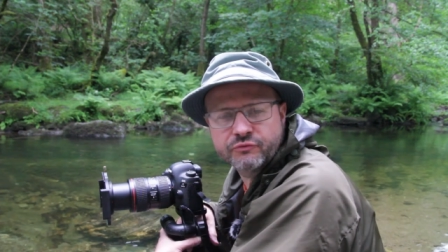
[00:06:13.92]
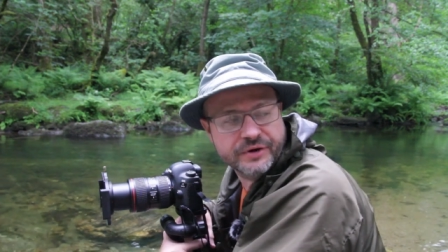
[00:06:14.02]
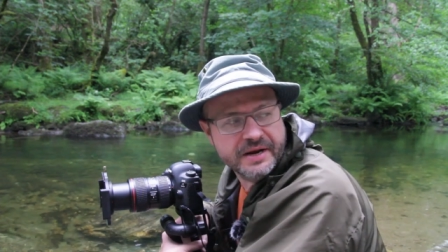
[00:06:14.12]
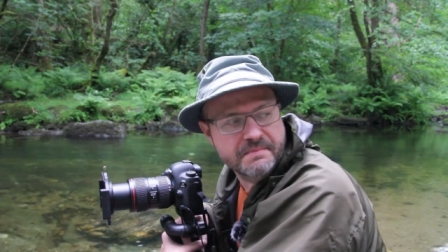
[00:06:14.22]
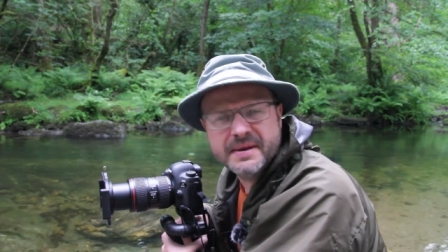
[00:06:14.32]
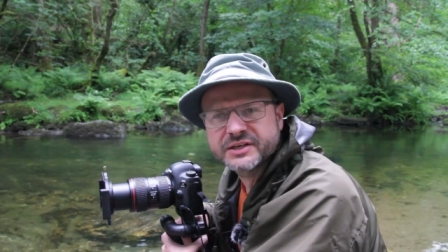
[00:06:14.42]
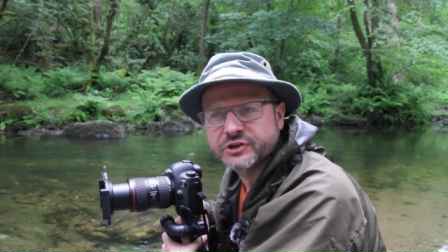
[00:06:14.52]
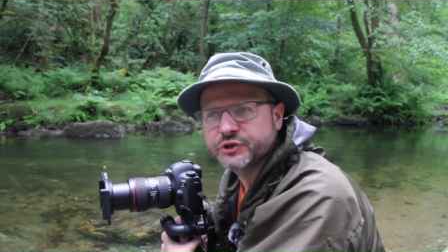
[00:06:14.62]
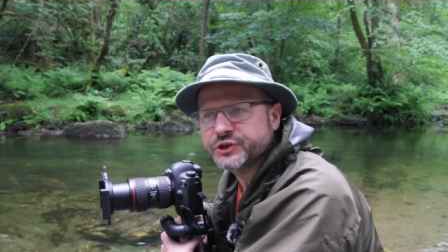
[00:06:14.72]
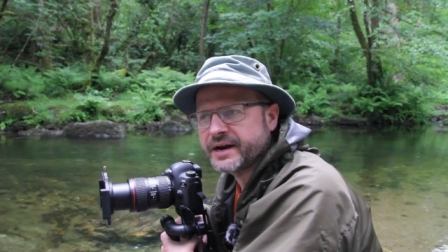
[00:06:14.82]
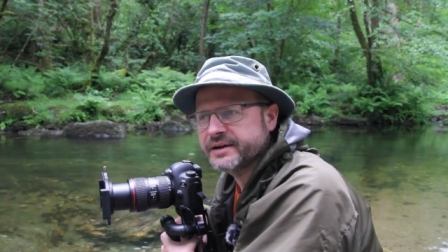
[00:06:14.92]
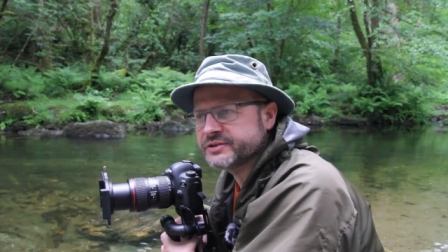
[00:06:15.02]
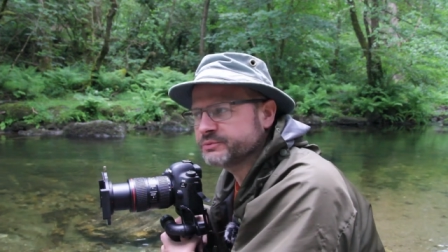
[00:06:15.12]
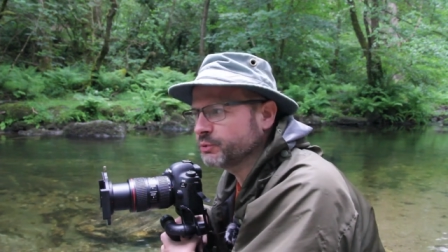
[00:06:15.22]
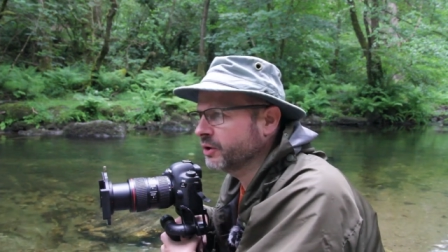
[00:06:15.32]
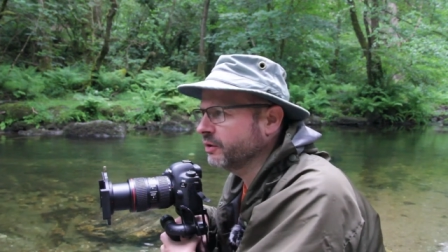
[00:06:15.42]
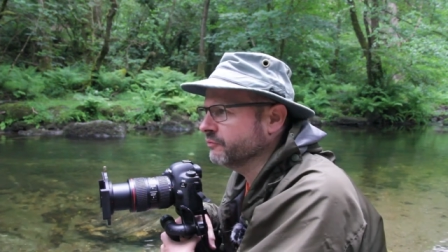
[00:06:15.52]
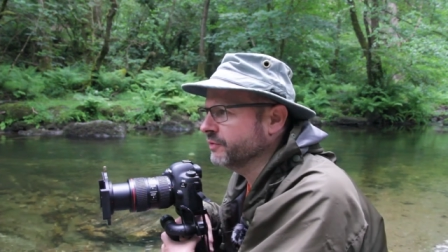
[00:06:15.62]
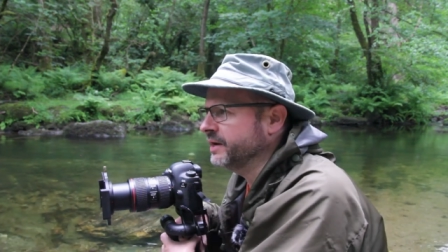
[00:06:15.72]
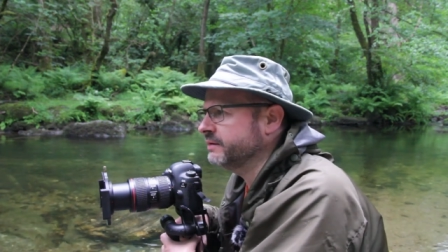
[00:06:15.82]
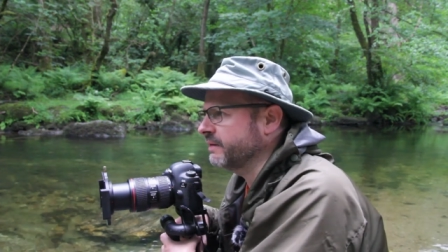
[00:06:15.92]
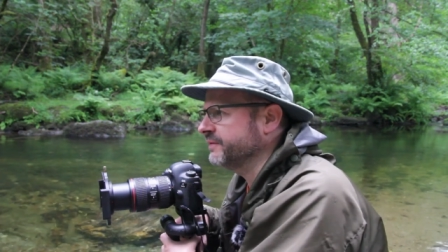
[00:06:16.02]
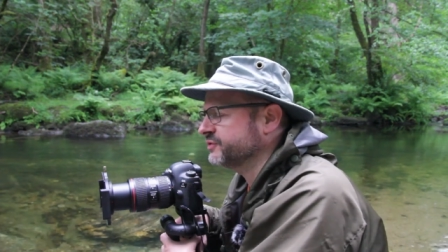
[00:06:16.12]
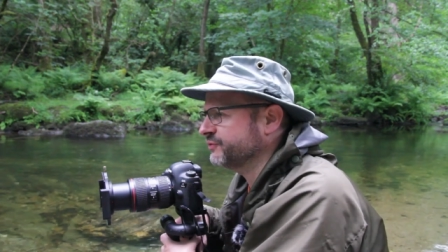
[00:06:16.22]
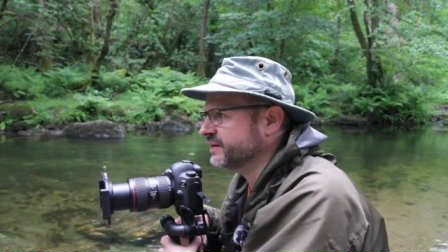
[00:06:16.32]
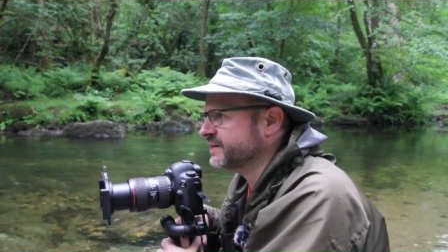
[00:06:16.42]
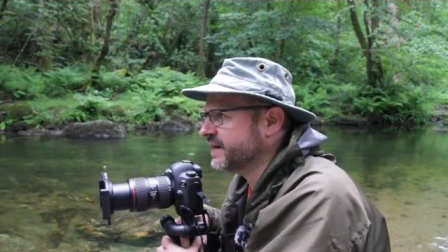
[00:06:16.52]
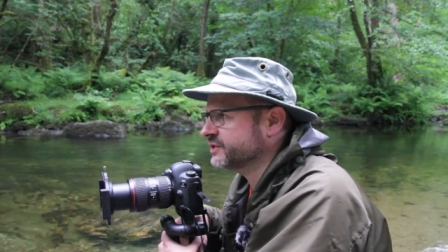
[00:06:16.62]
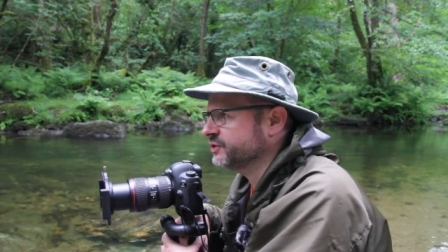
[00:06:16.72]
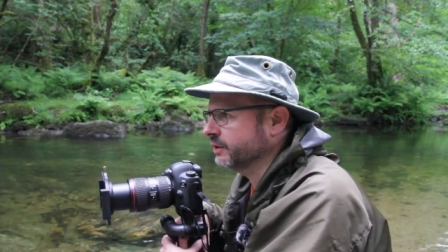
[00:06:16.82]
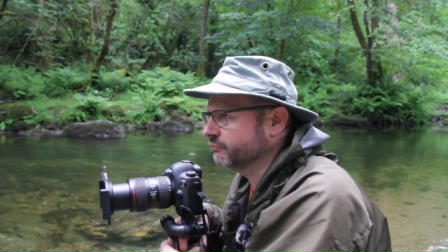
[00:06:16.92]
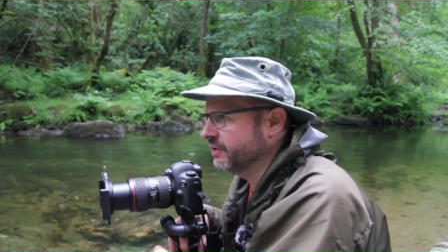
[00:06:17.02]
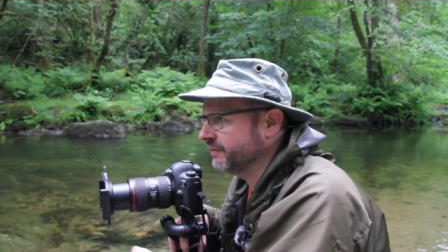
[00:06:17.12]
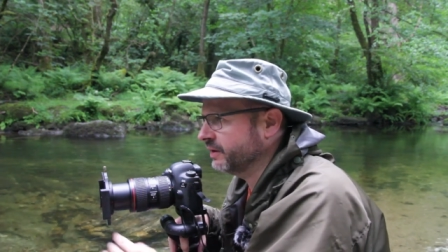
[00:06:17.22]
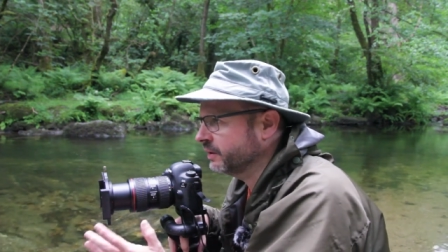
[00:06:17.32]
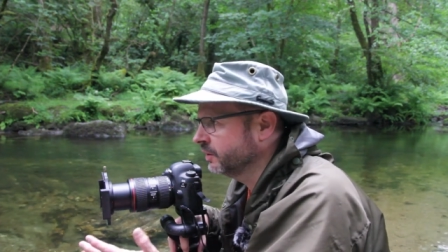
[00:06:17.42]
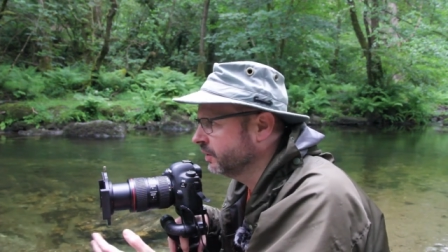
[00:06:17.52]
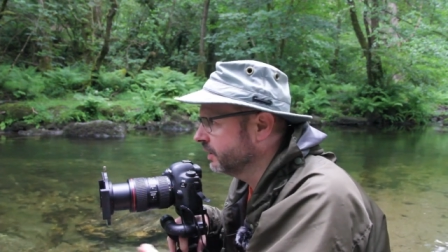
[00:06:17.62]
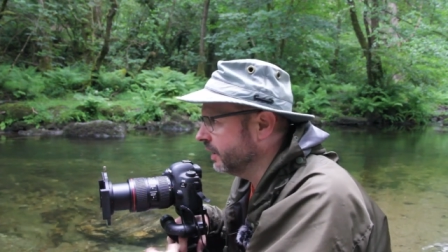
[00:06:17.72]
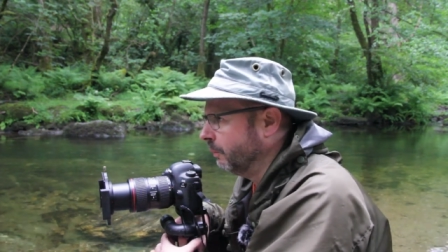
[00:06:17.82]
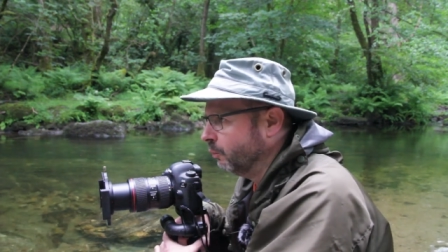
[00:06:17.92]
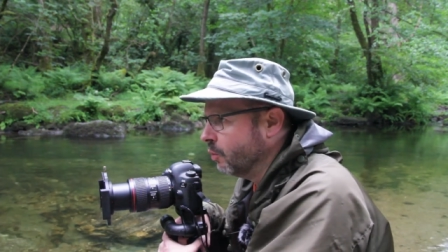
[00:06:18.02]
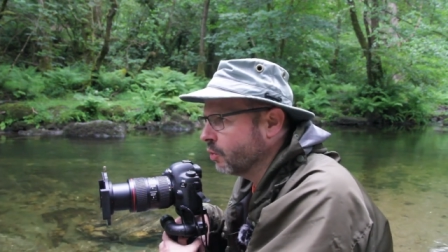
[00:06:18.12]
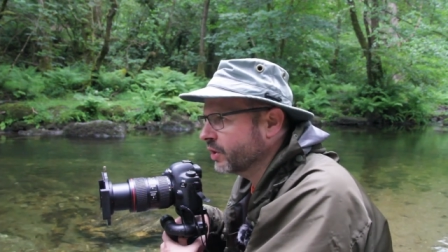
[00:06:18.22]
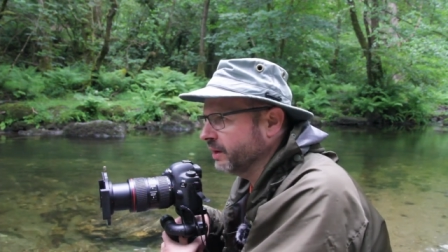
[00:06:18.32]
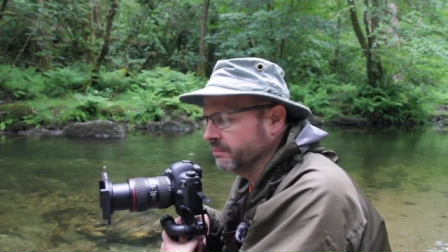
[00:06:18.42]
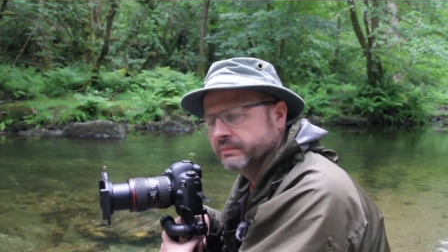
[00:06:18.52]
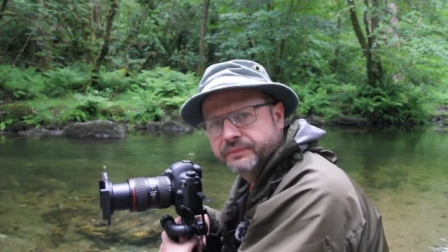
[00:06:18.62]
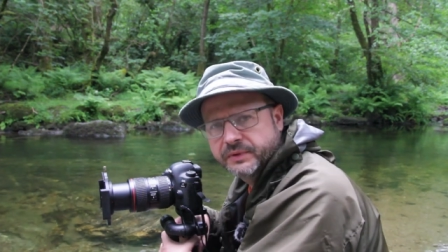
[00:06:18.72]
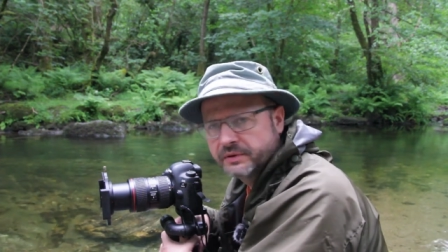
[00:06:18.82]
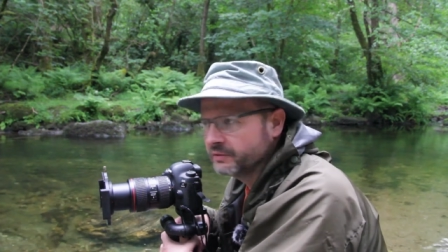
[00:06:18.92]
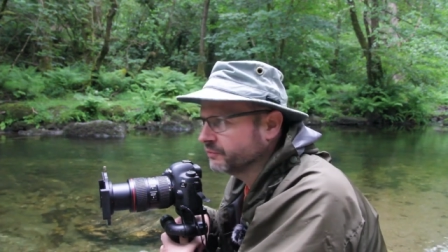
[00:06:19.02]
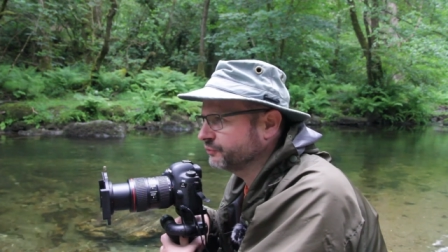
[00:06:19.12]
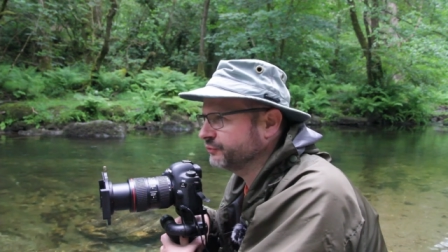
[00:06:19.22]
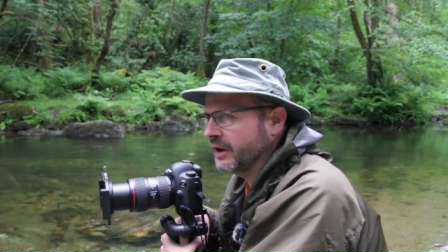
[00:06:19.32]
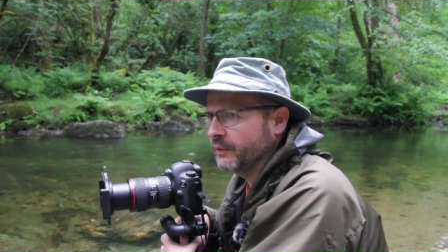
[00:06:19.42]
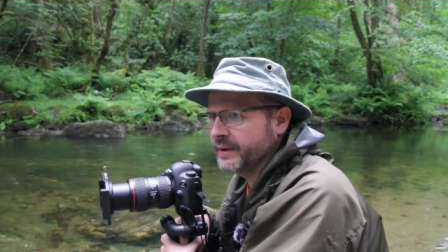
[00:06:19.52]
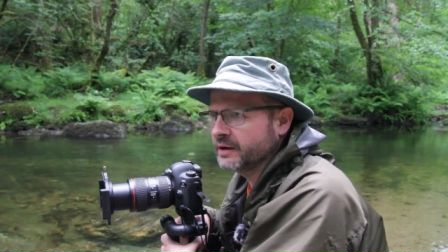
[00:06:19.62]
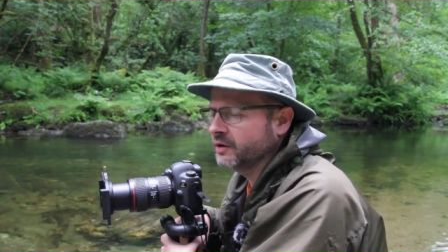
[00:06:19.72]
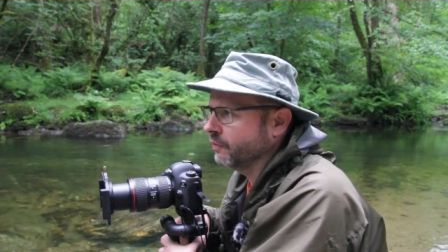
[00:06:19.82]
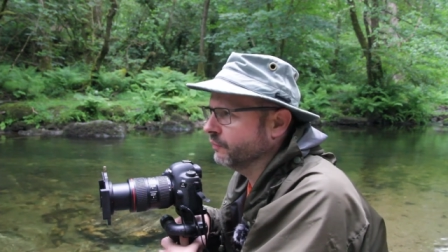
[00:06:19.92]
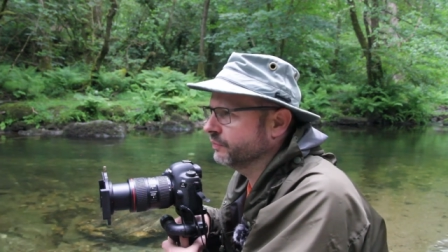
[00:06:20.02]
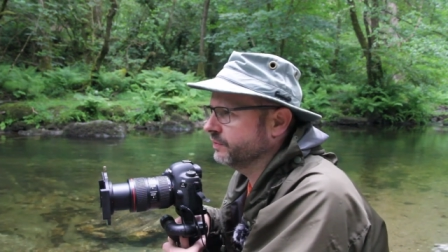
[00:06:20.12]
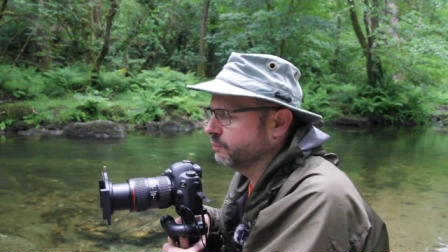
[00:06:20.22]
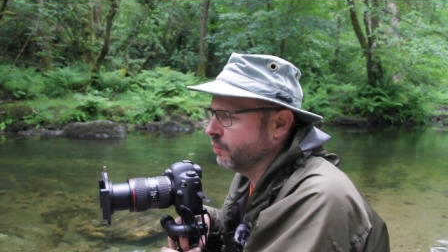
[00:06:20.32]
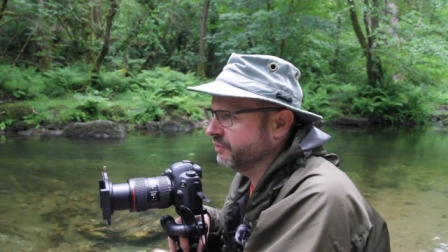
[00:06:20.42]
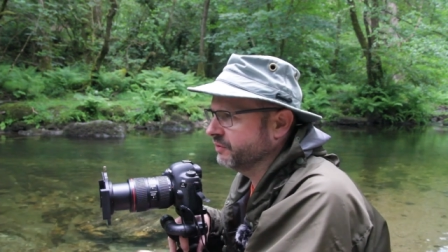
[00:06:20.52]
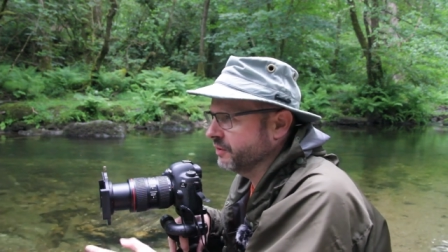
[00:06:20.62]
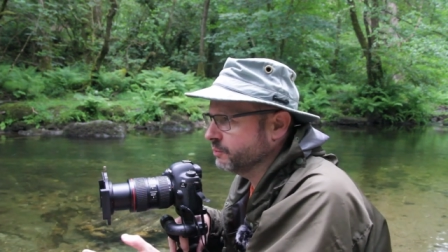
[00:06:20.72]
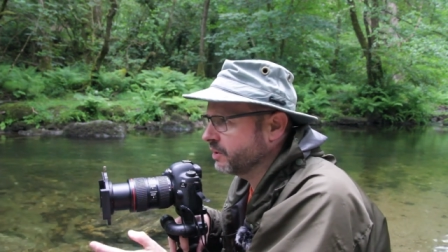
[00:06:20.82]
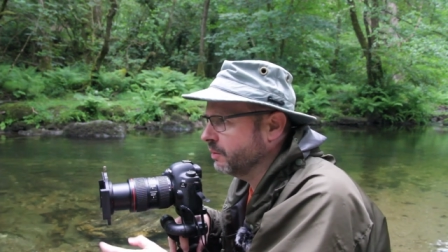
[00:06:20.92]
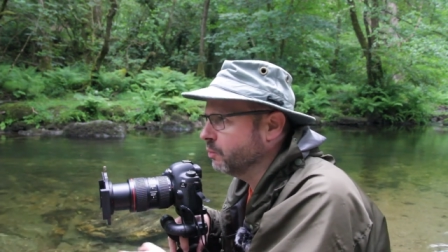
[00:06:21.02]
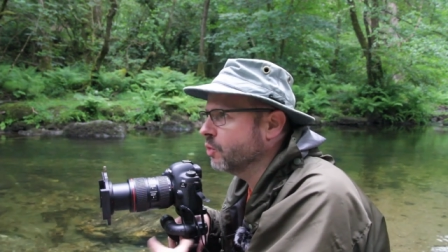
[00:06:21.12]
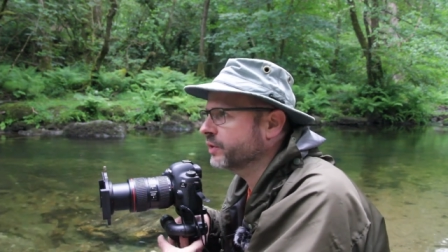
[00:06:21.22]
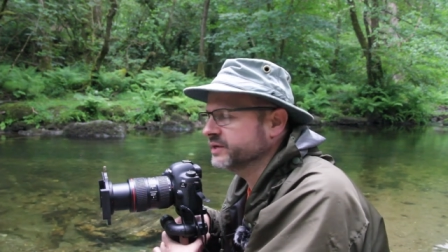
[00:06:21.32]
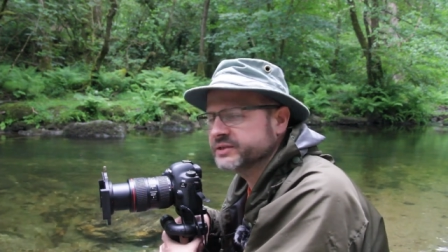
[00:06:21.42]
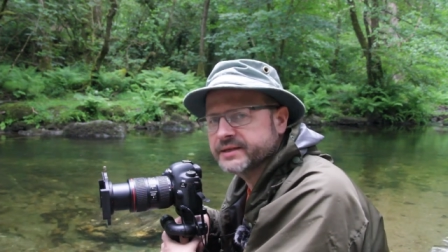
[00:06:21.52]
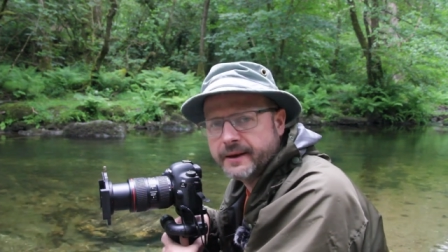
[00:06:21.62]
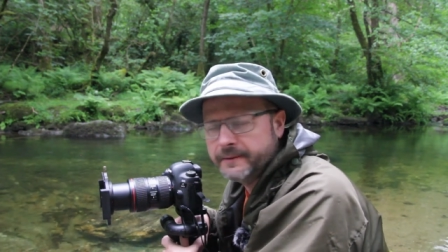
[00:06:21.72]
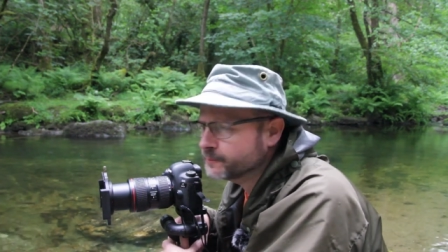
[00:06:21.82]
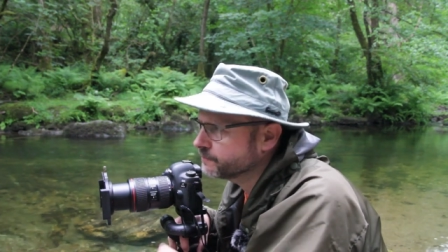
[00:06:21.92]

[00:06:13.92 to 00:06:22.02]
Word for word: really miss the chance, could I really, to have this fantastic river and um, Walkham flowing along the woodland where I'm walking today